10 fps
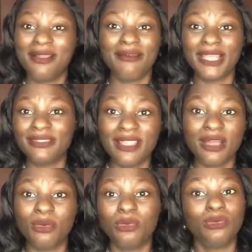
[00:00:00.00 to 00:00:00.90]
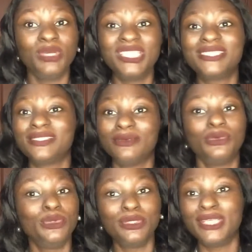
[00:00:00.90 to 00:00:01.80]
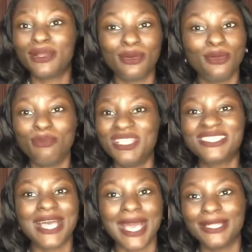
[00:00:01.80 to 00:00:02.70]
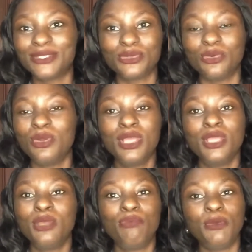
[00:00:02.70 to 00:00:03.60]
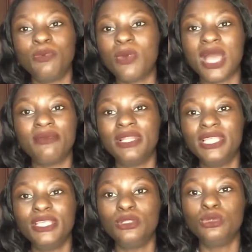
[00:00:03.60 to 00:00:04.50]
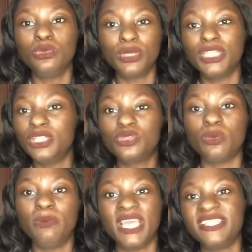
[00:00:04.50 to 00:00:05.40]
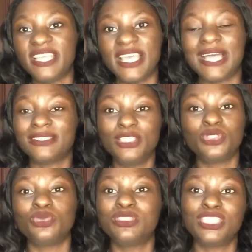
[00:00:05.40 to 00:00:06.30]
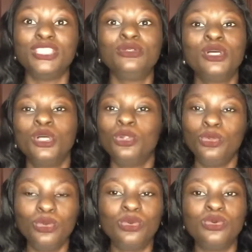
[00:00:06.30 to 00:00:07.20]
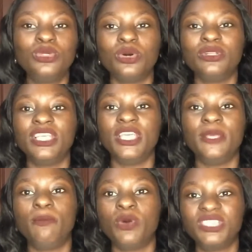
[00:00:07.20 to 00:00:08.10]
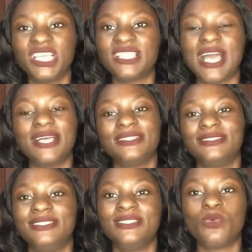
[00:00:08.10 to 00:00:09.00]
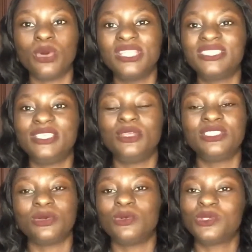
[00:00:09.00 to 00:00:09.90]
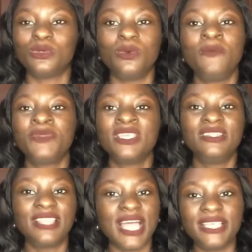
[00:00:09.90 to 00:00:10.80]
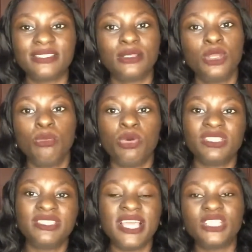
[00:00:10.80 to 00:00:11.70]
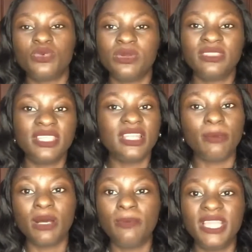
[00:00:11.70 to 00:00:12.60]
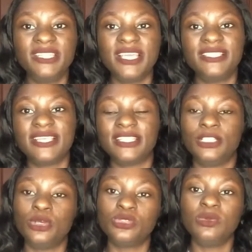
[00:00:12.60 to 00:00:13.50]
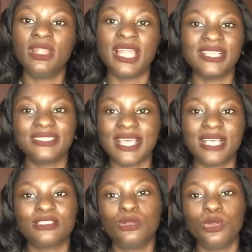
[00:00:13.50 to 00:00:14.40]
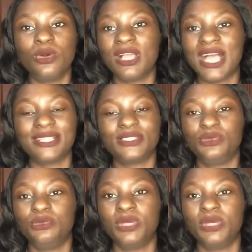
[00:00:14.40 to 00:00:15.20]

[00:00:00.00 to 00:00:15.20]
right now, which we know the economy is hard. So people are really looking into blend hair at least to still look good on a budget, and the quality is also nice. But there is one thing about blend hair is that it doesn't last as long as